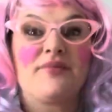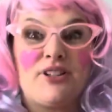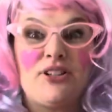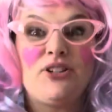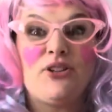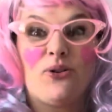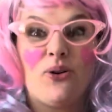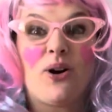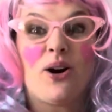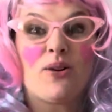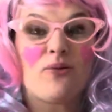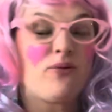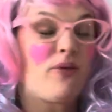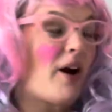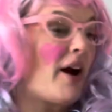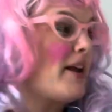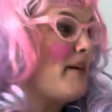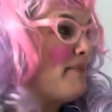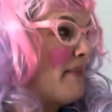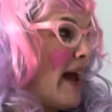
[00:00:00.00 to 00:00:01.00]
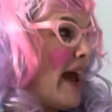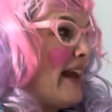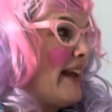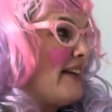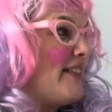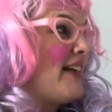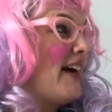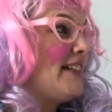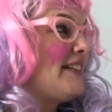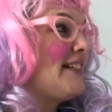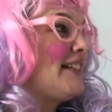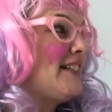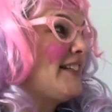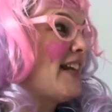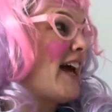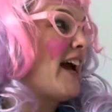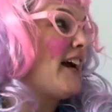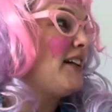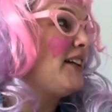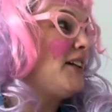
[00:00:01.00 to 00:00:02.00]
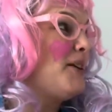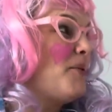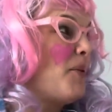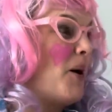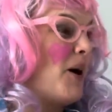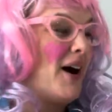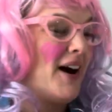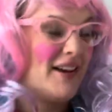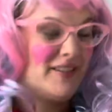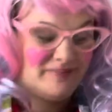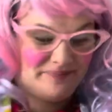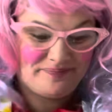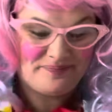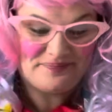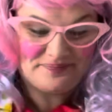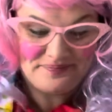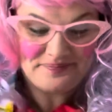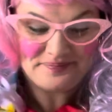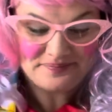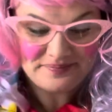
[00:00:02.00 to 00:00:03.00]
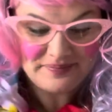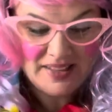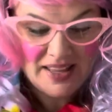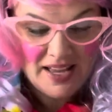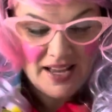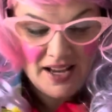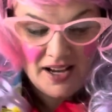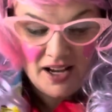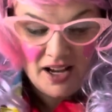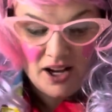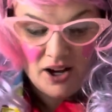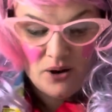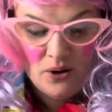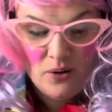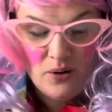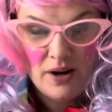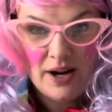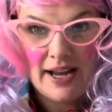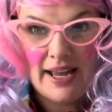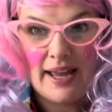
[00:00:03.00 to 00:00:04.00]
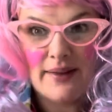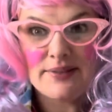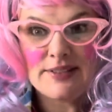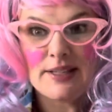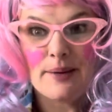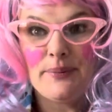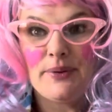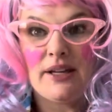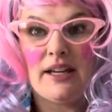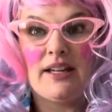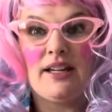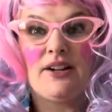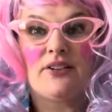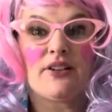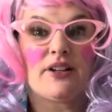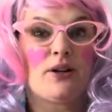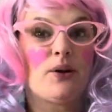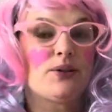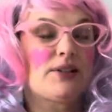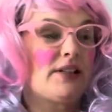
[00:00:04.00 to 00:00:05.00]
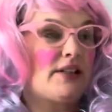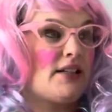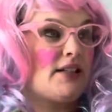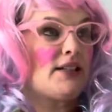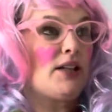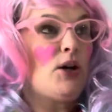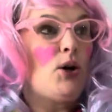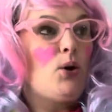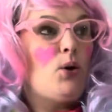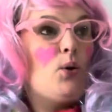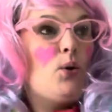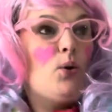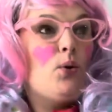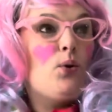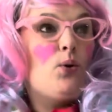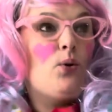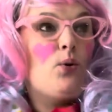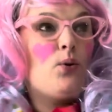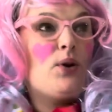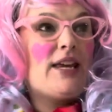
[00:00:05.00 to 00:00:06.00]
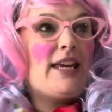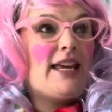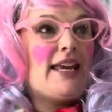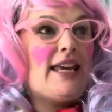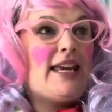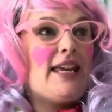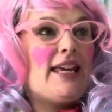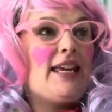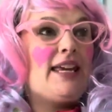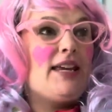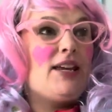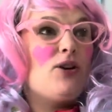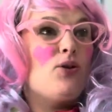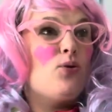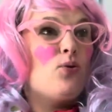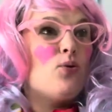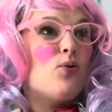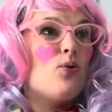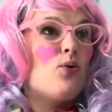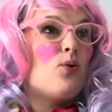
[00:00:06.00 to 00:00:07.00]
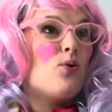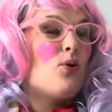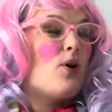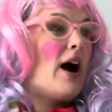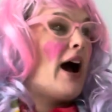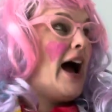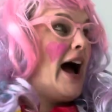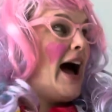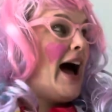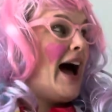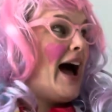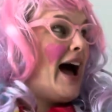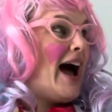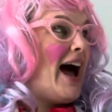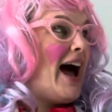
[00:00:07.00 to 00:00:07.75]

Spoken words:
You're right, Maggie. That's exactly why. Oh, I have something in here that goes like this. Ooh, ooh, ee, ee, ee, ooh, ooh, ooh, ah, ah.